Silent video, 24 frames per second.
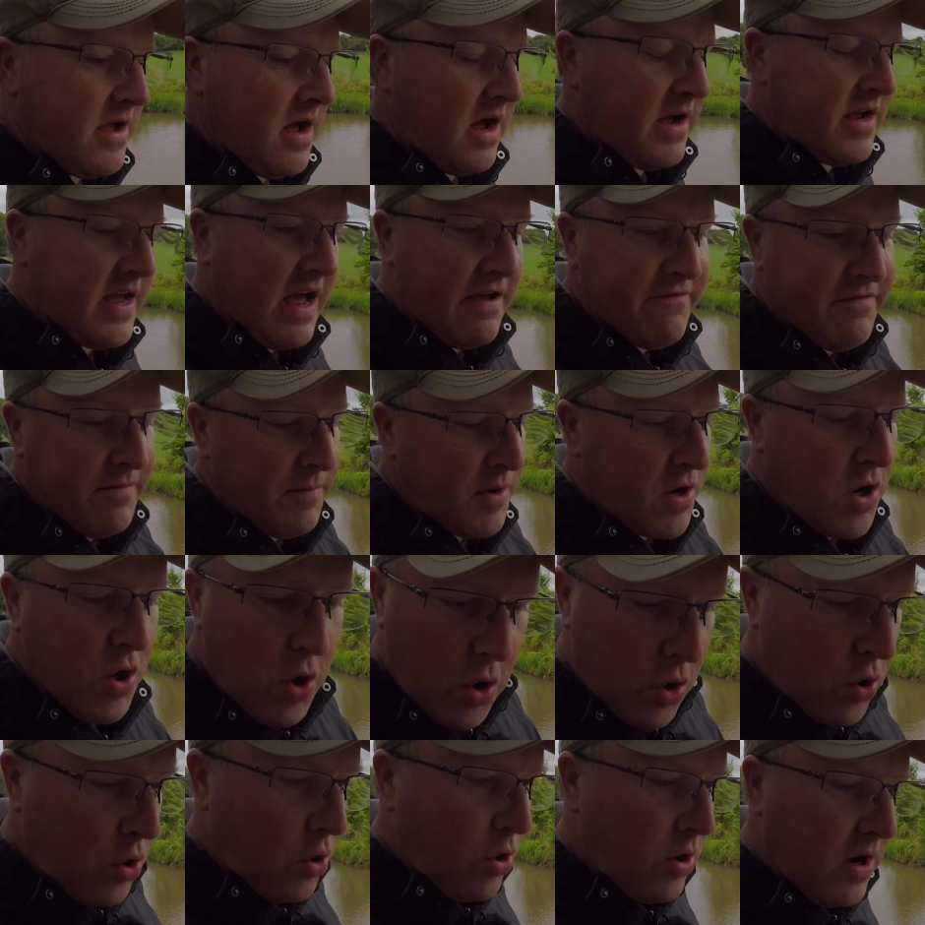gave him a
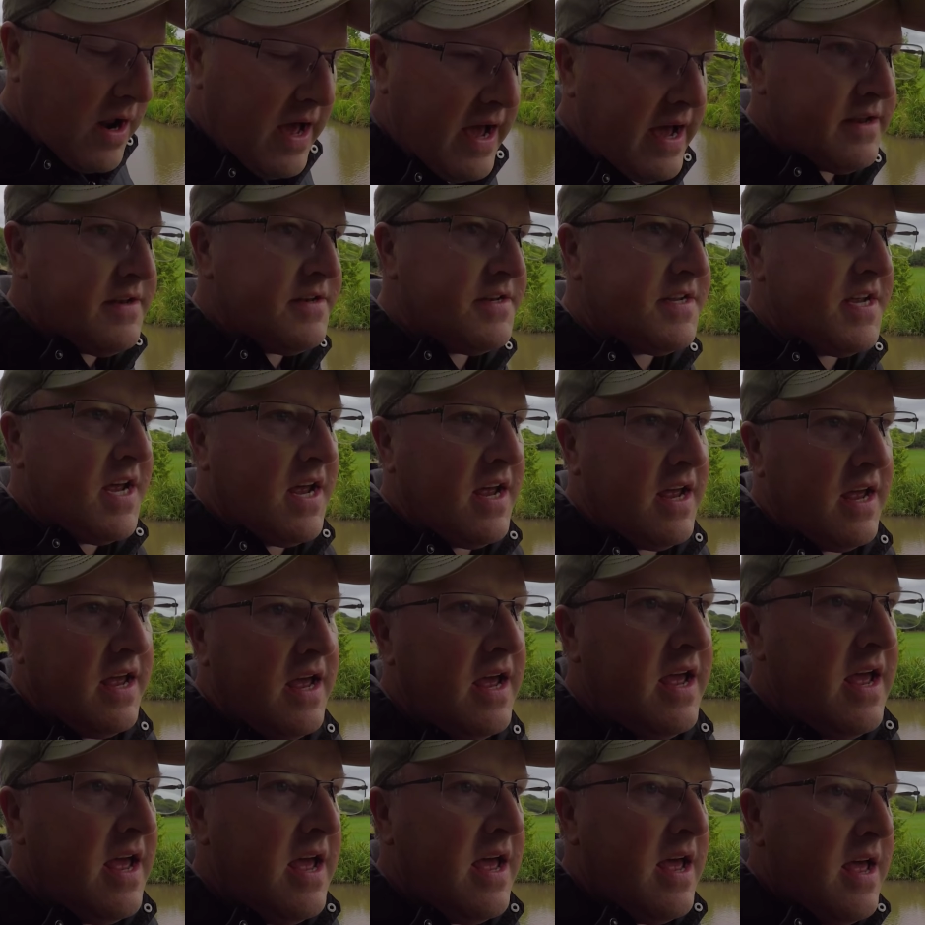call and
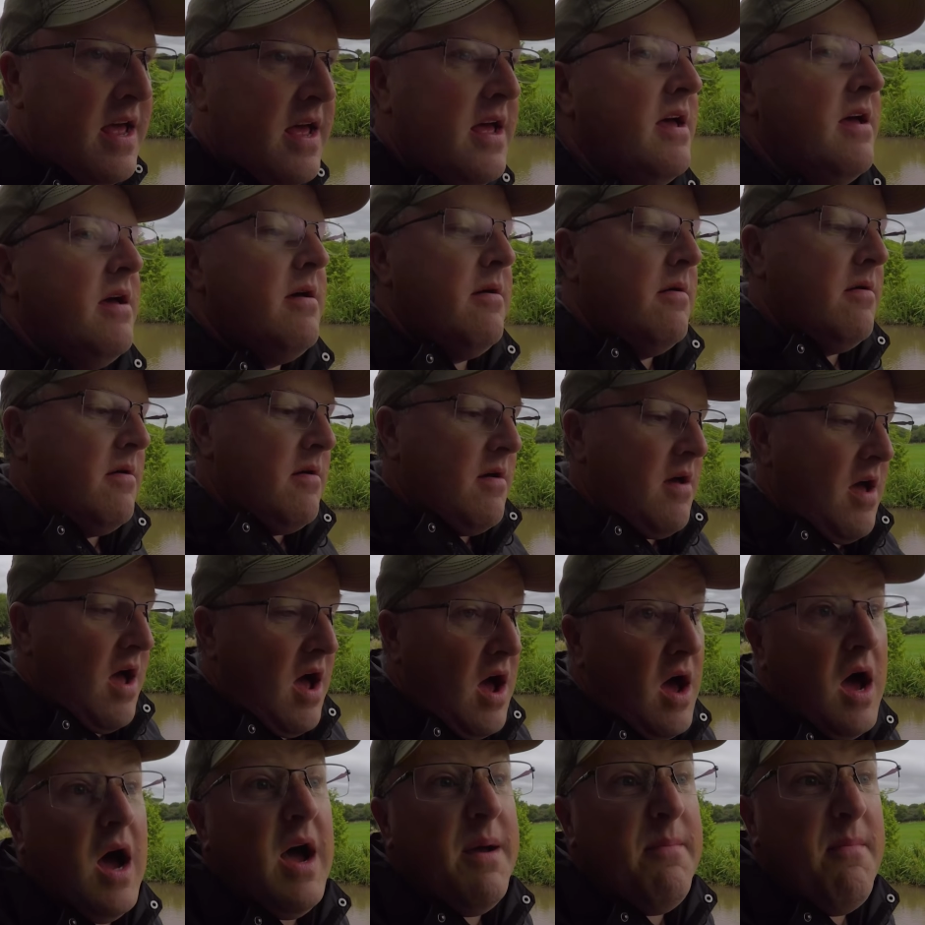
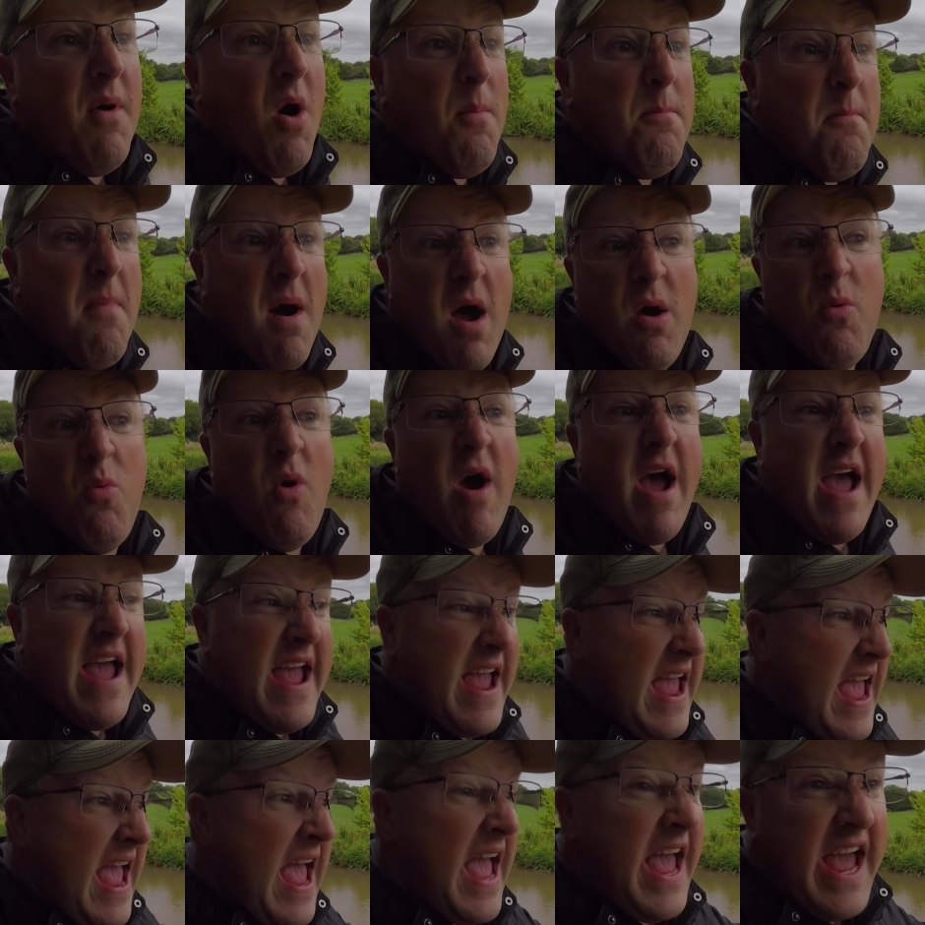I'm on my
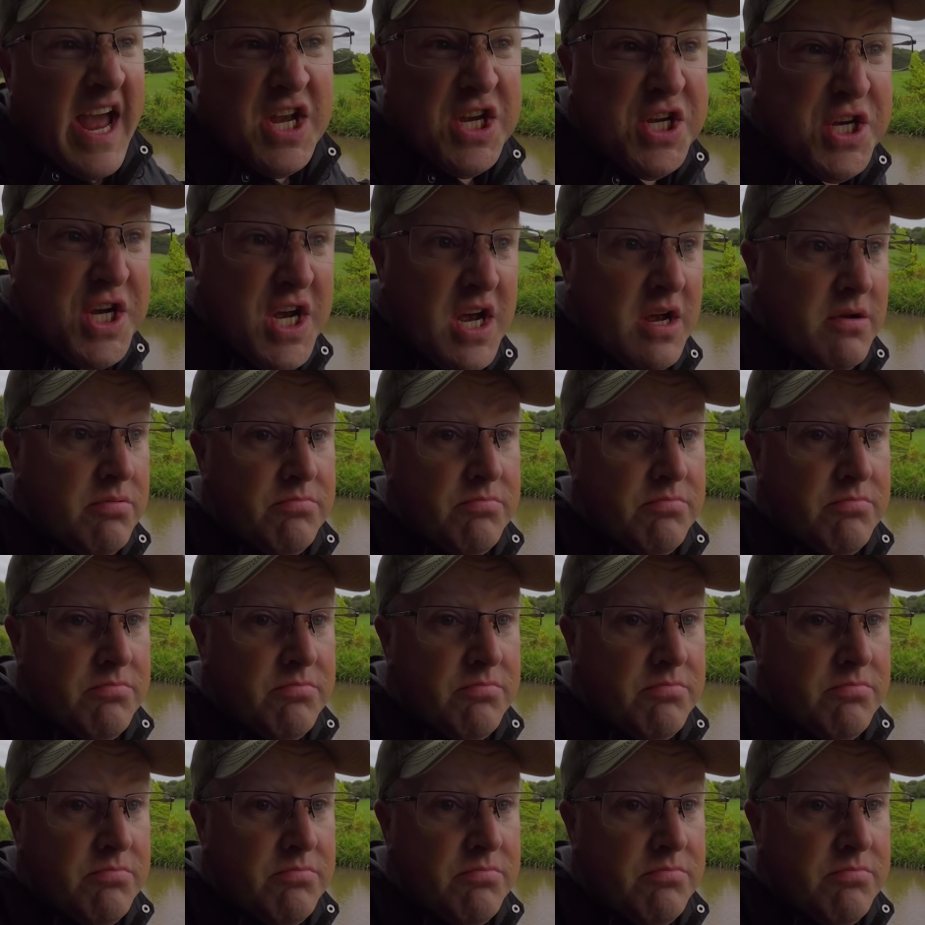way-ish